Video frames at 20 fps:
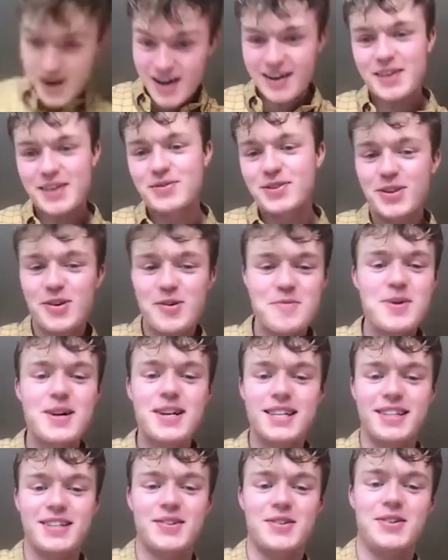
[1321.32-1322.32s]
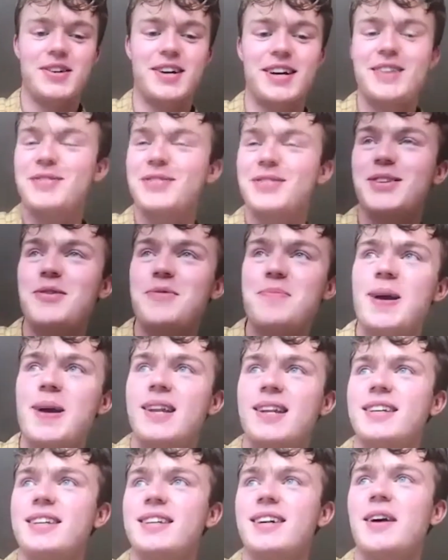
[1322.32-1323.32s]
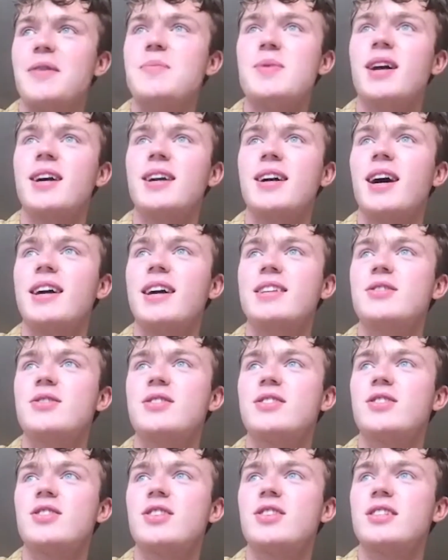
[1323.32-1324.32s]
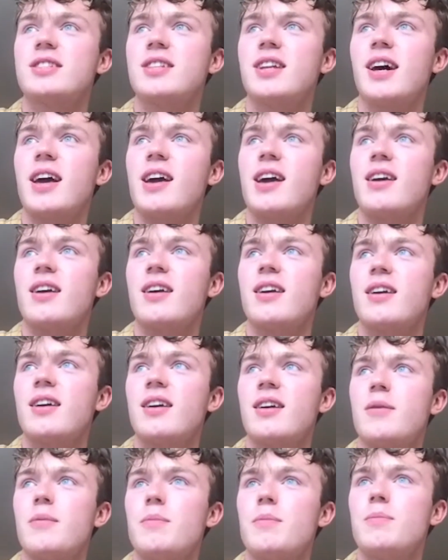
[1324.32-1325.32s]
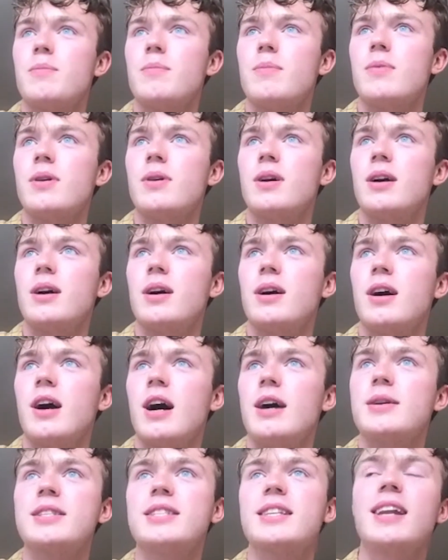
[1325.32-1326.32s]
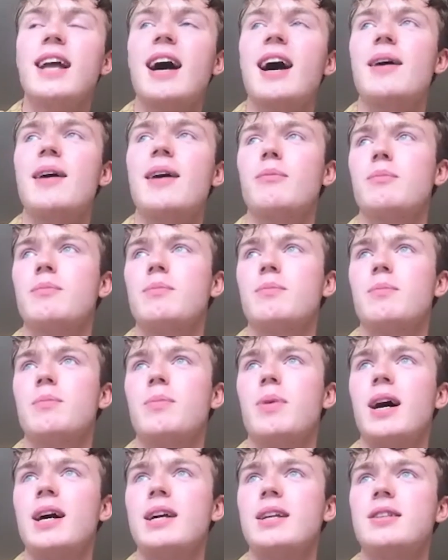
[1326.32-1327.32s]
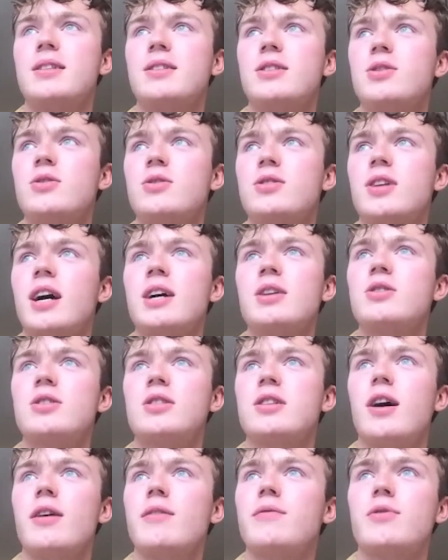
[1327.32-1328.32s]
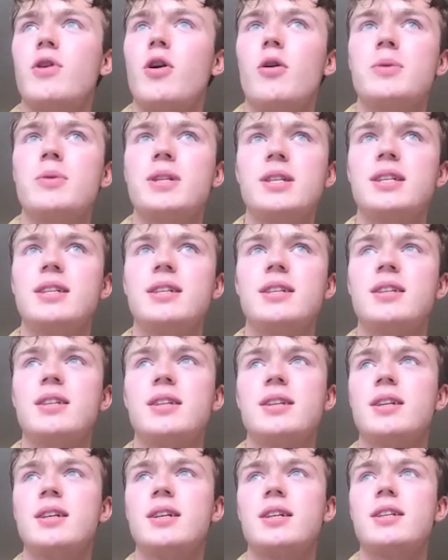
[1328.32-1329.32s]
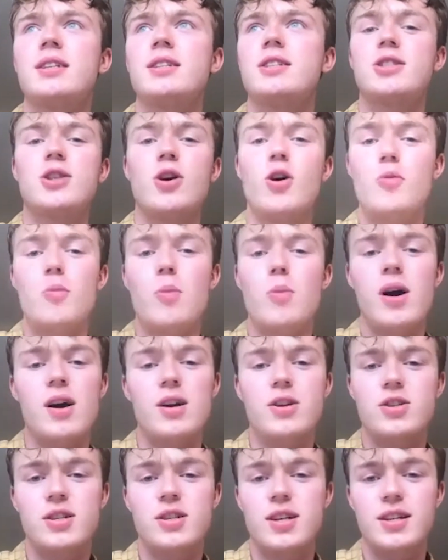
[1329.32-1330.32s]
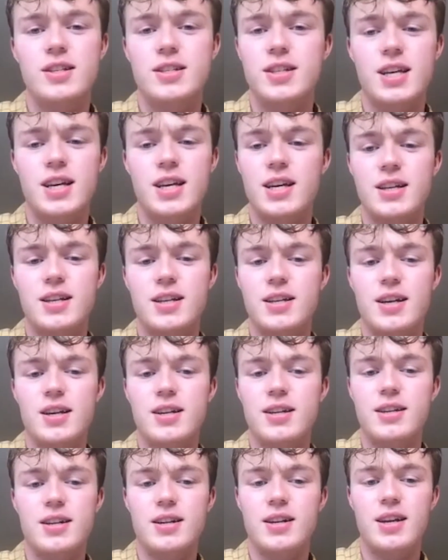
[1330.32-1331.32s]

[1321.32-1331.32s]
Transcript: have so many. I mean, I used to just like, I still am, but I just love comedy so much as a kid. And